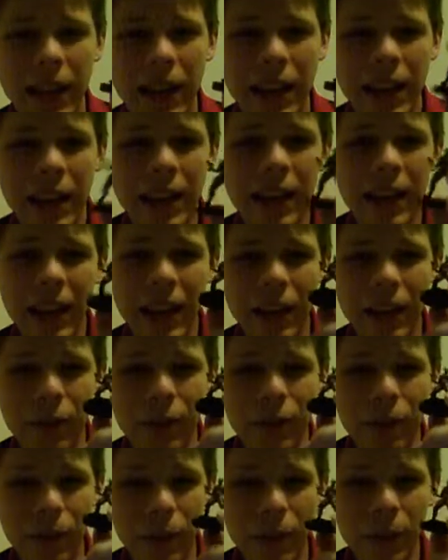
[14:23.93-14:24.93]
I have
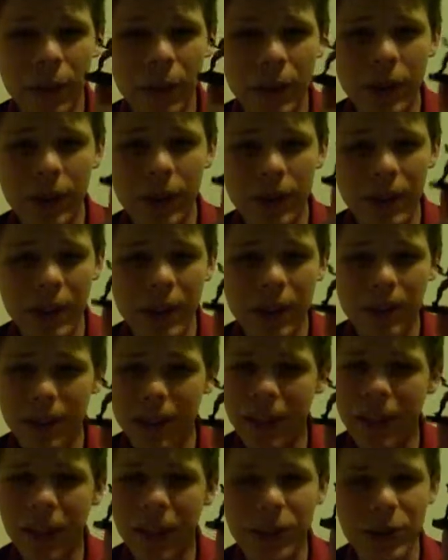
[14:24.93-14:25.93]
thrown off teams
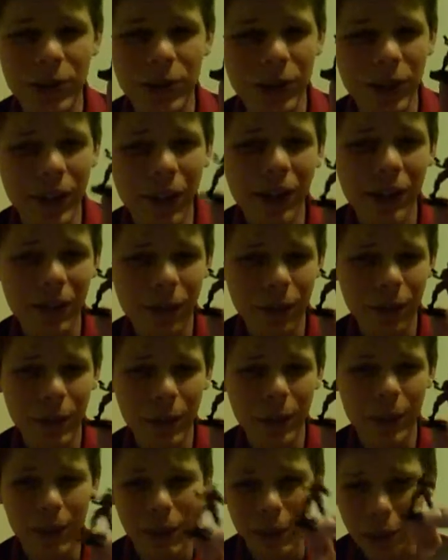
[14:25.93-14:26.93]
that I should not have
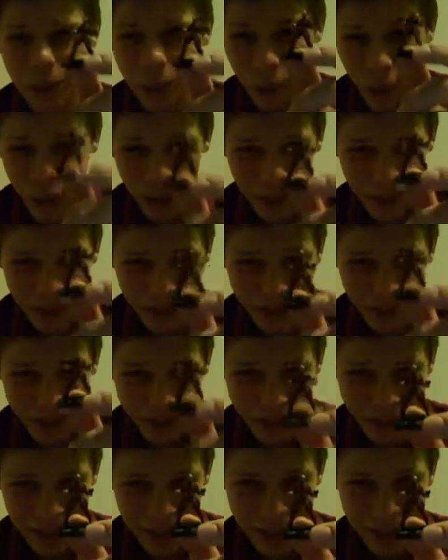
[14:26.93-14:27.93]
thrown off with
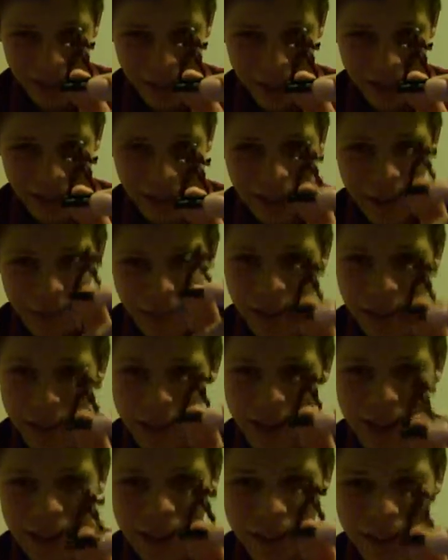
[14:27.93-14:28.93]
this guy
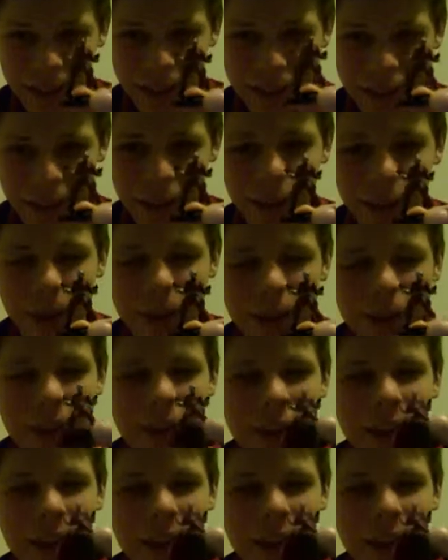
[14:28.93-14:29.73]
because he's in stealth